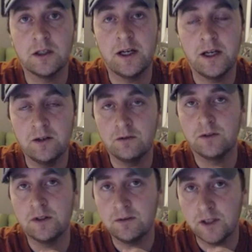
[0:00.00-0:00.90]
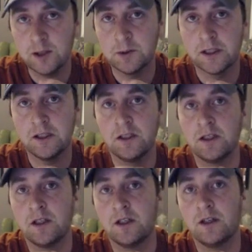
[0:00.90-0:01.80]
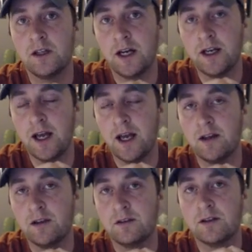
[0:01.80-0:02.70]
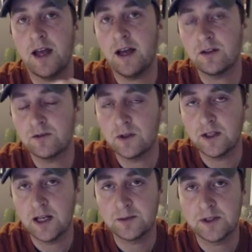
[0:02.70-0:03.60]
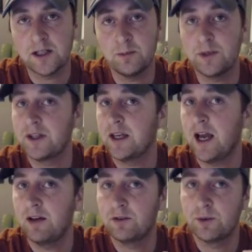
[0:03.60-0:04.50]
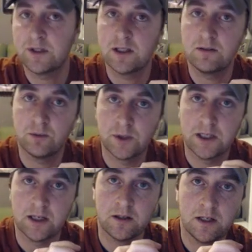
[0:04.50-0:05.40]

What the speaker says: every family that has asked for a laptop, but they haven't received one yet.